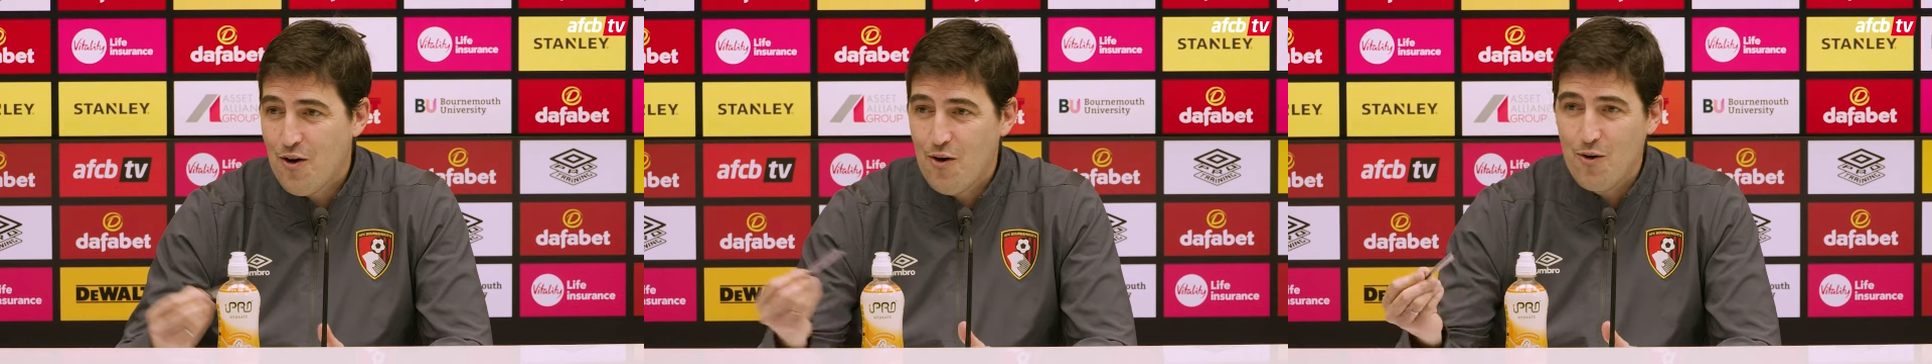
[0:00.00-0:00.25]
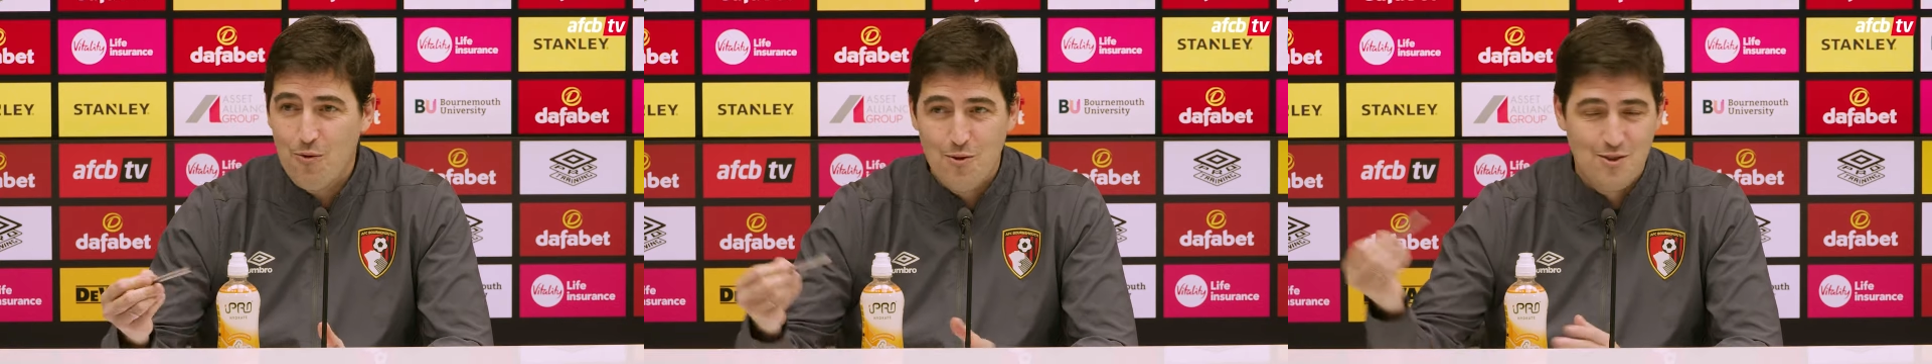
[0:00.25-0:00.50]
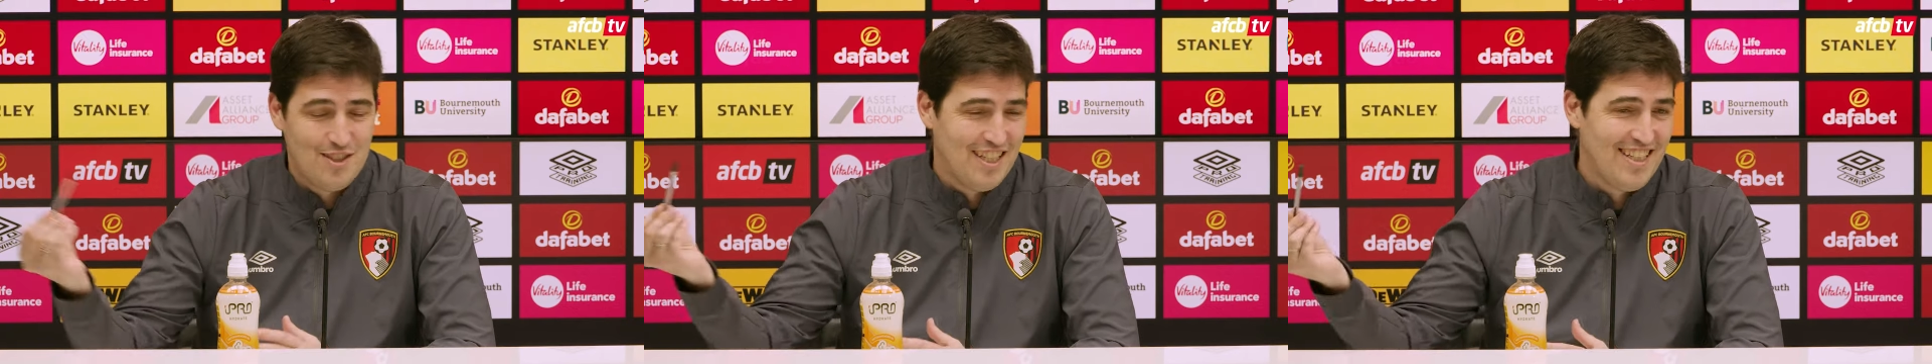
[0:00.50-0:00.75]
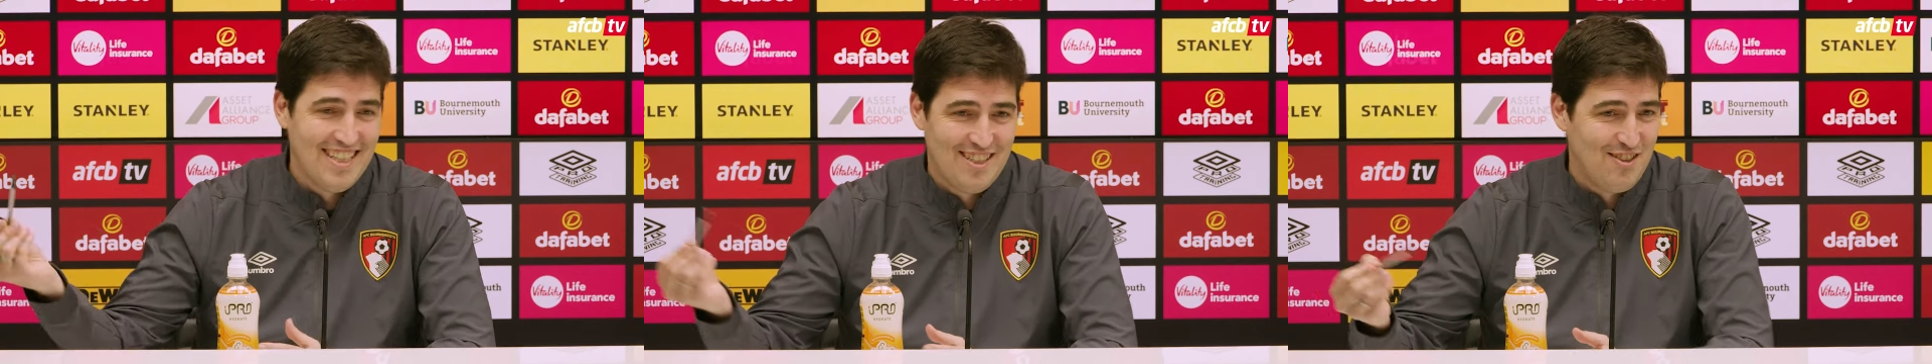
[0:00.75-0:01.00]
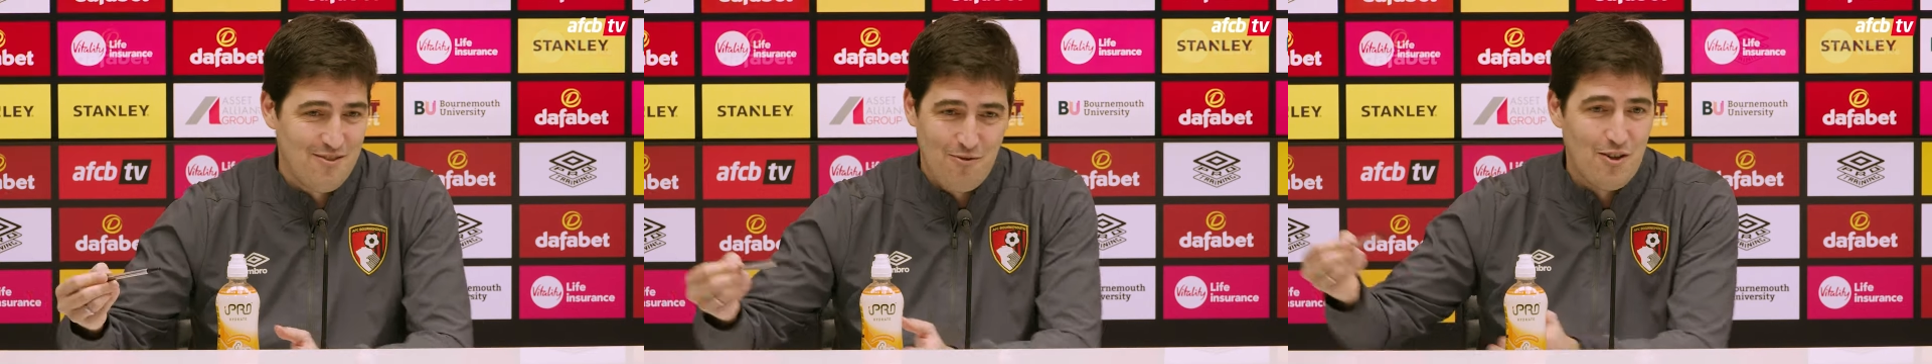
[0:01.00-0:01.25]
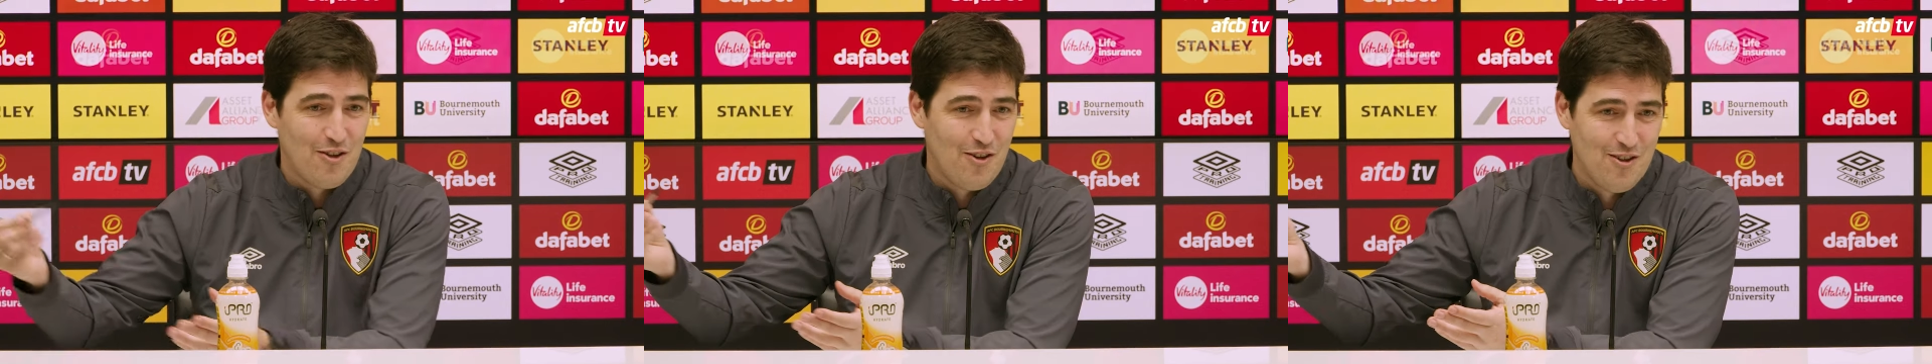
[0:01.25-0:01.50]
all would say that
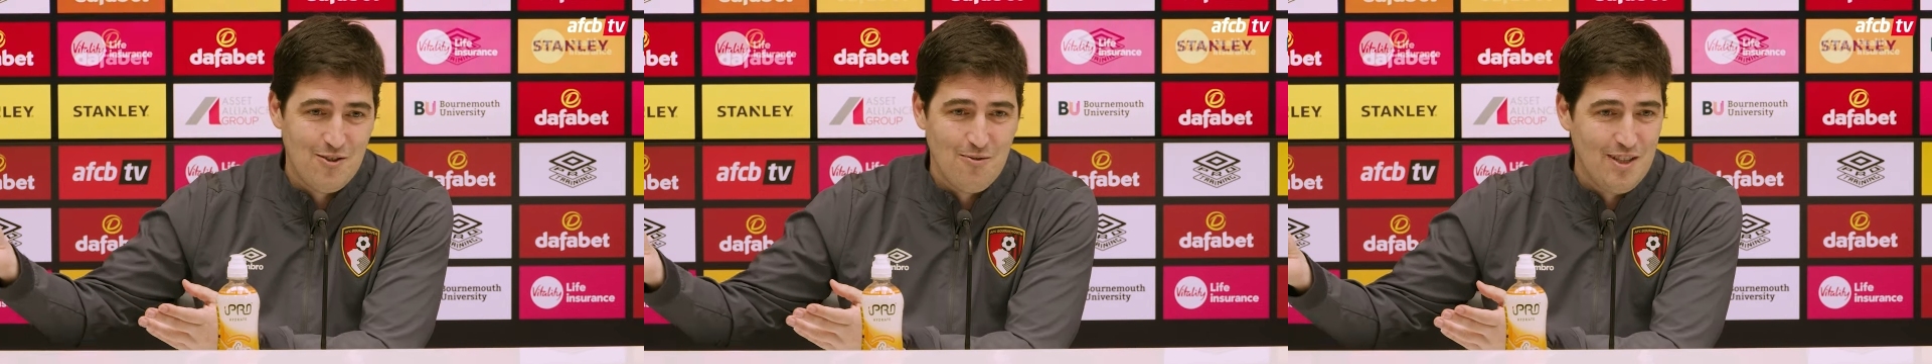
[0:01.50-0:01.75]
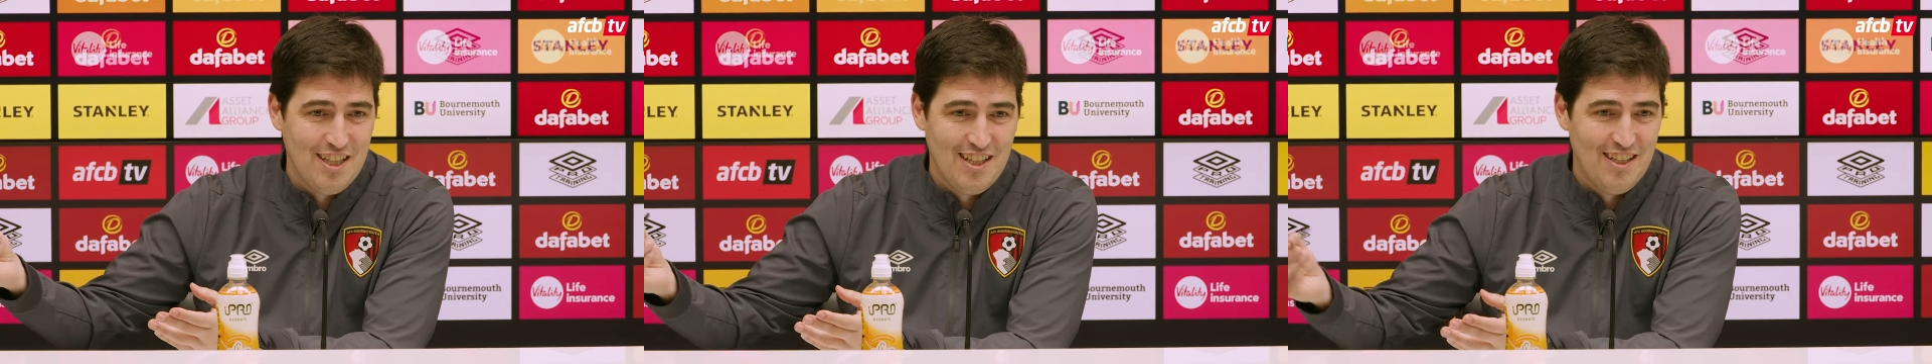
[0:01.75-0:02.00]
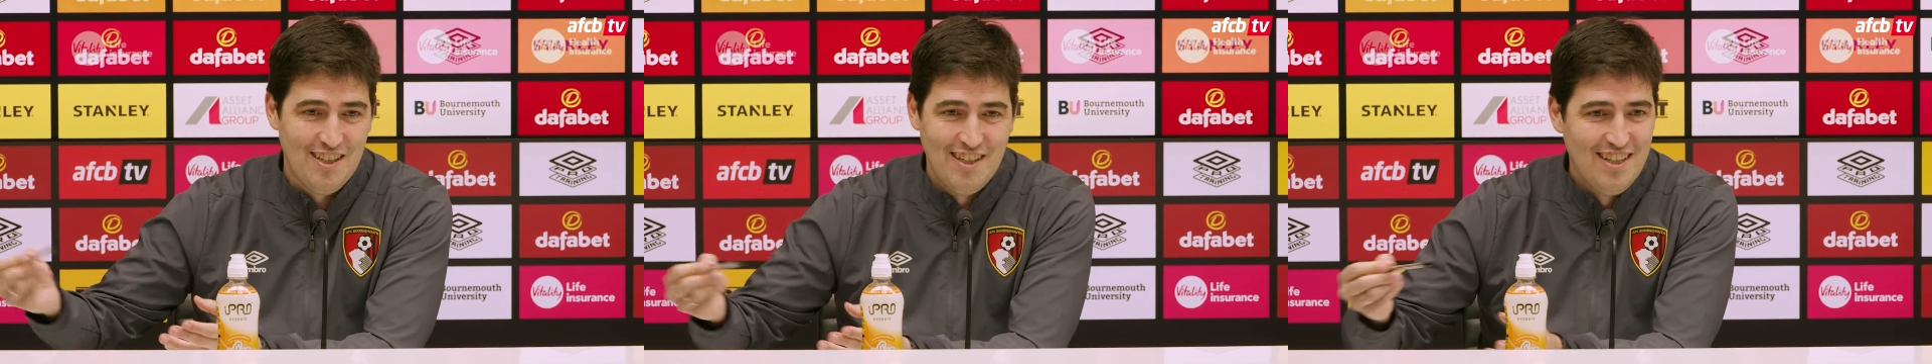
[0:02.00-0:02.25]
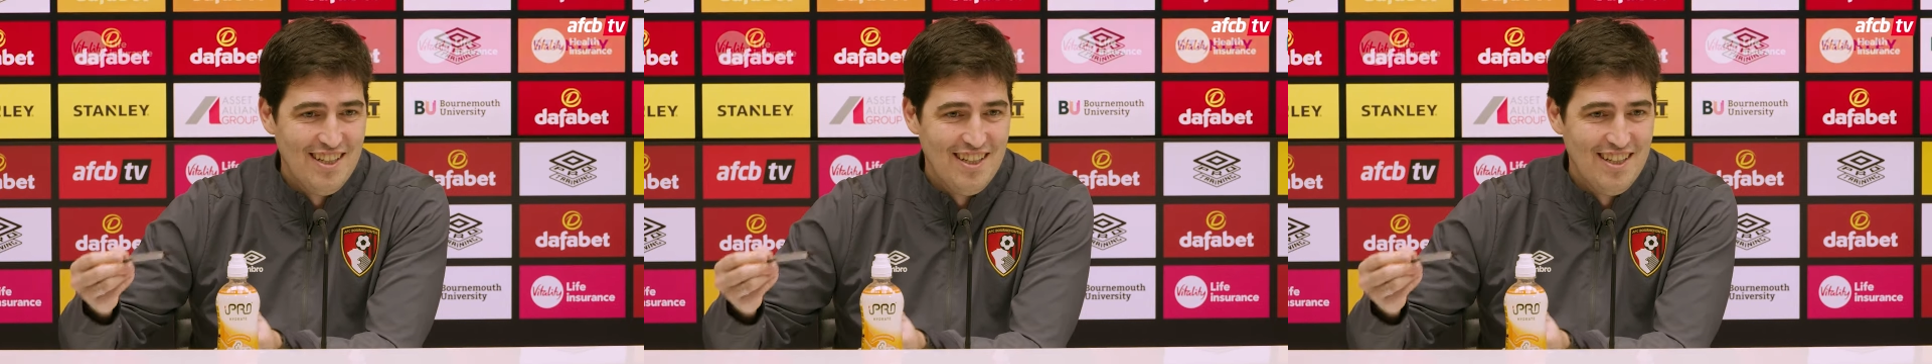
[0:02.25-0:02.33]
we're going to be the